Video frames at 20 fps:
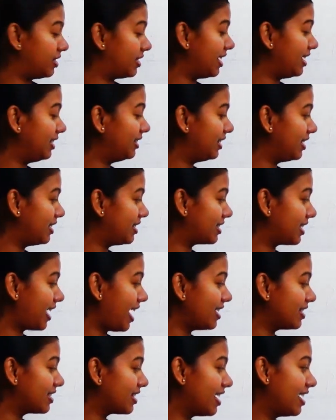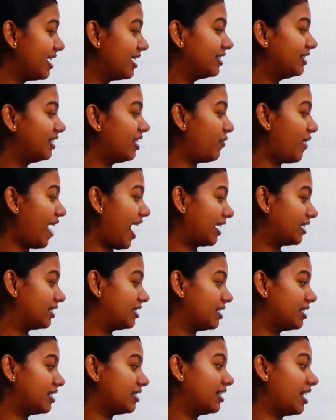In this case, there
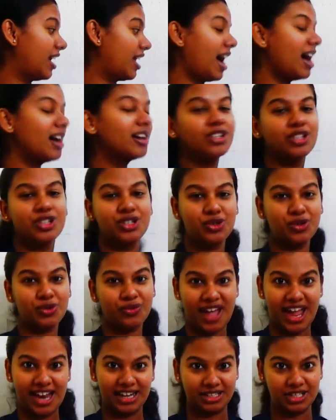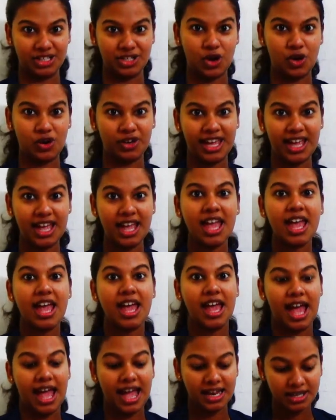are two factors. Okay.
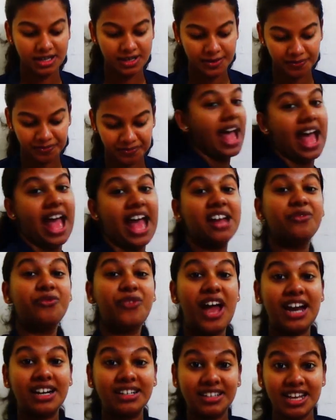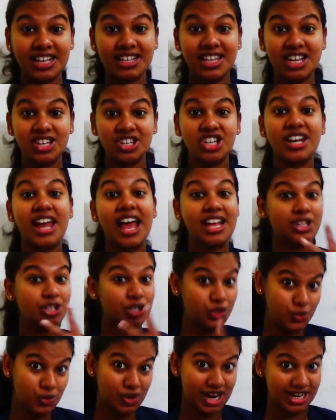And factorization has
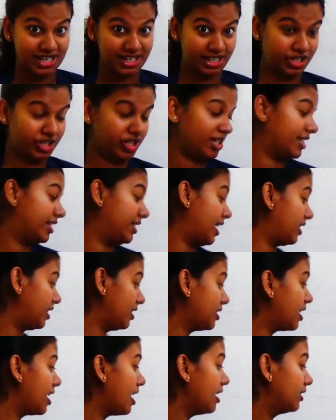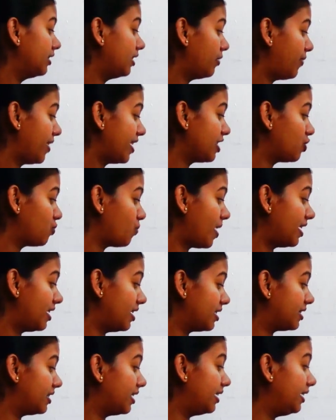two conditions. That is, the first one is
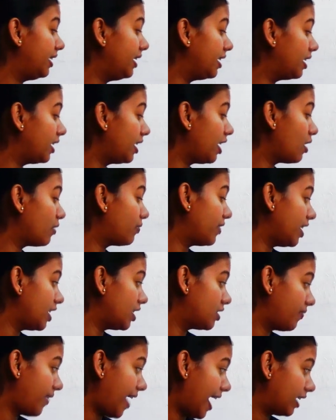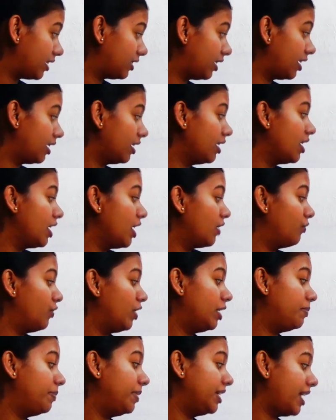the degree of each factor will
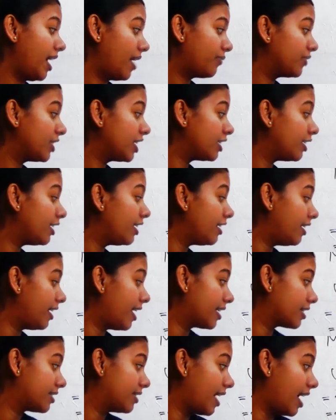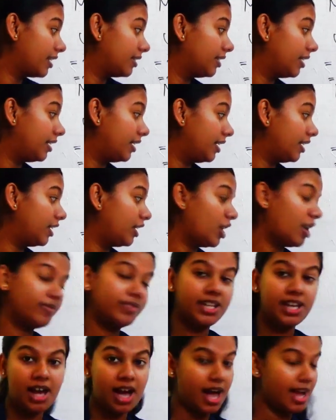be definitely less than the degree of the
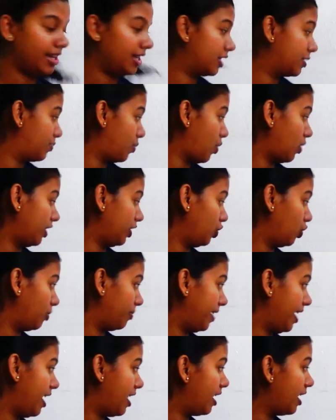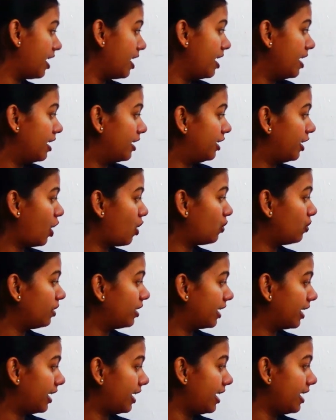highest polynomial. Now
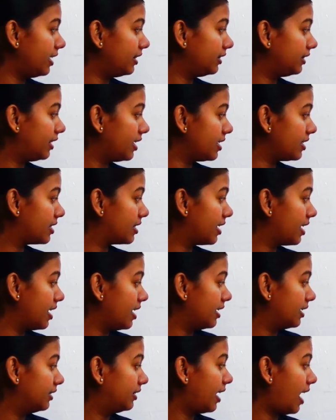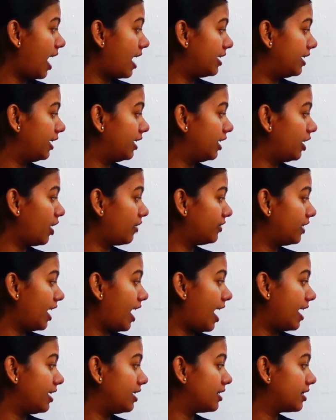in this, the degree of the
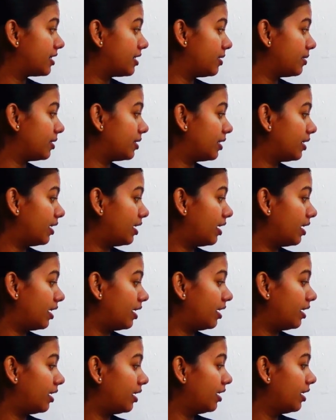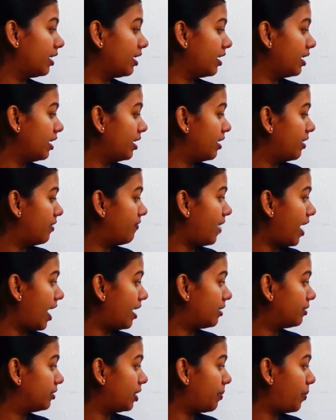highest
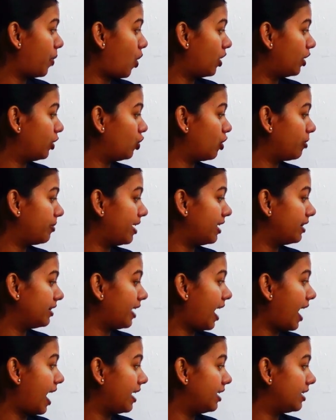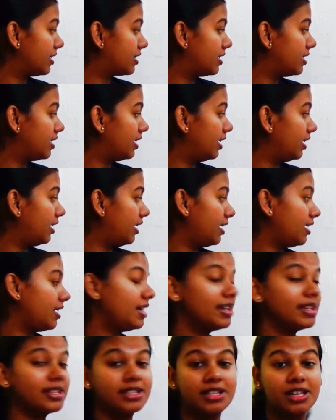the polynomial, the highest degree
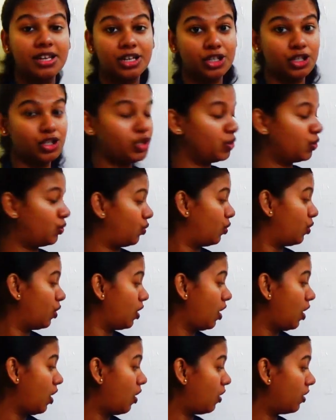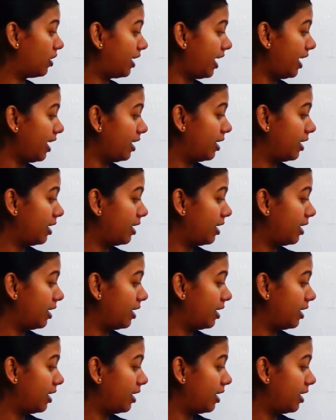is 2. Okay.